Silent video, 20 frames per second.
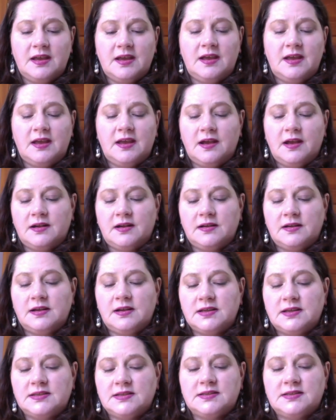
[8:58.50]
Yeah,
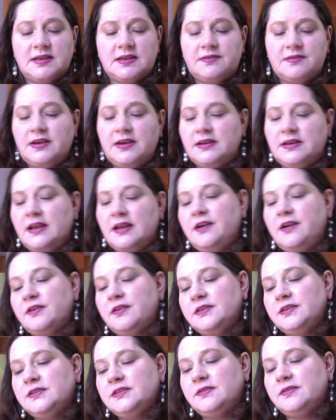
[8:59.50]
because like right now,
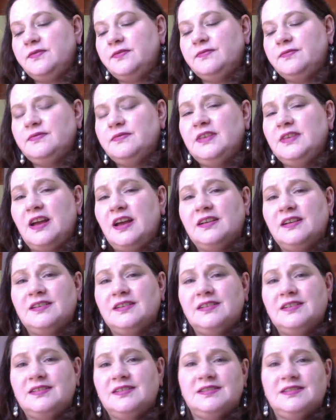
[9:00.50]
there's a
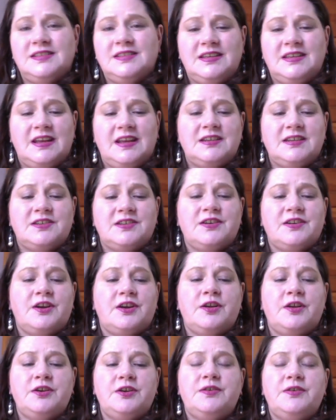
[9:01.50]
young teenage
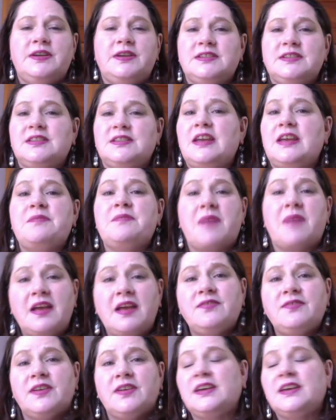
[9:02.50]
girl who is like
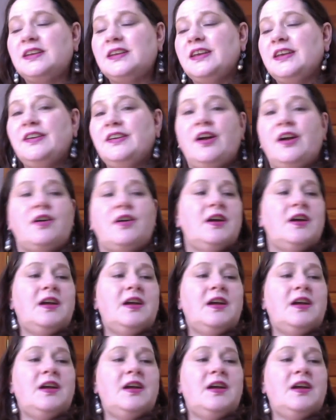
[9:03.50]
my freaking hero